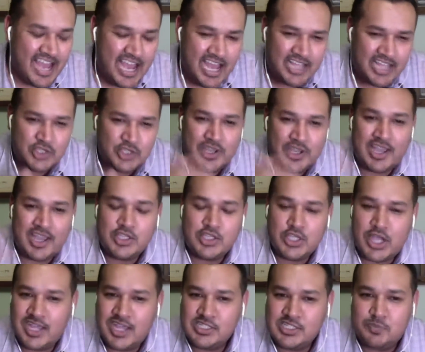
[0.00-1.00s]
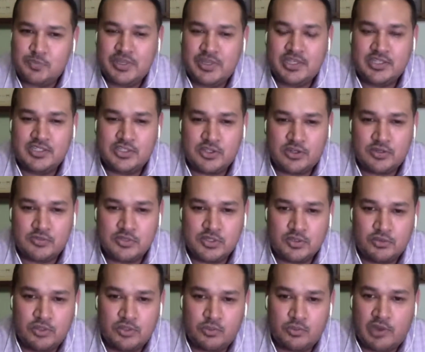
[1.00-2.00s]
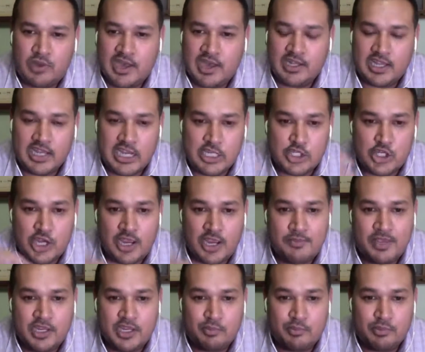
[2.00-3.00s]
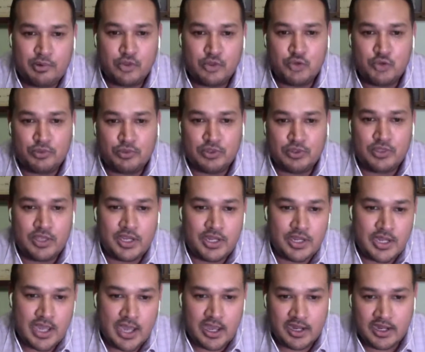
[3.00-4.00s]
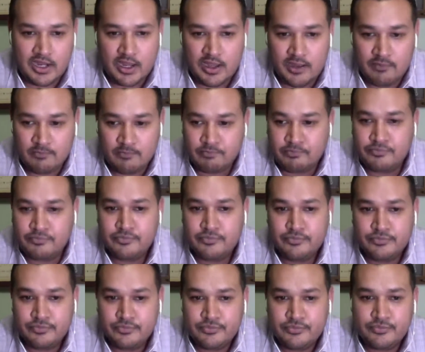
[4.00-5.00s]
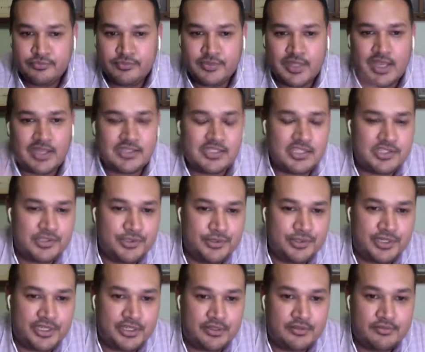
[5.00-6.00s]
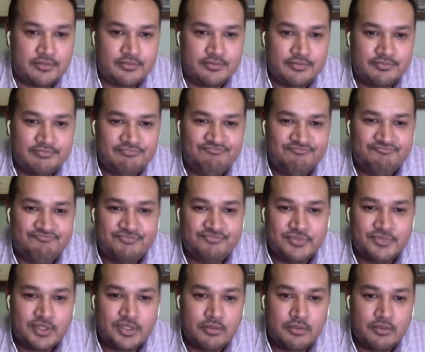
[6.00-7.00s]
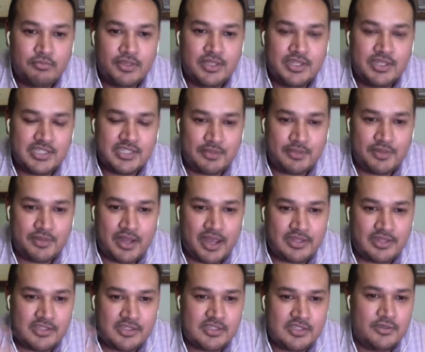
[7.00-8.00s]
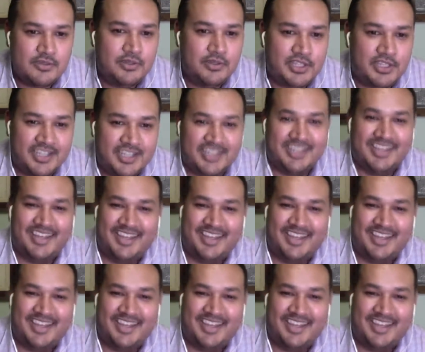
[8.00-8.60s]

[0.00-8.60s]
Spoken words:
I try and speak in terms of with wine. Like I try and make it approachable and not snooty, because I'm not snooty.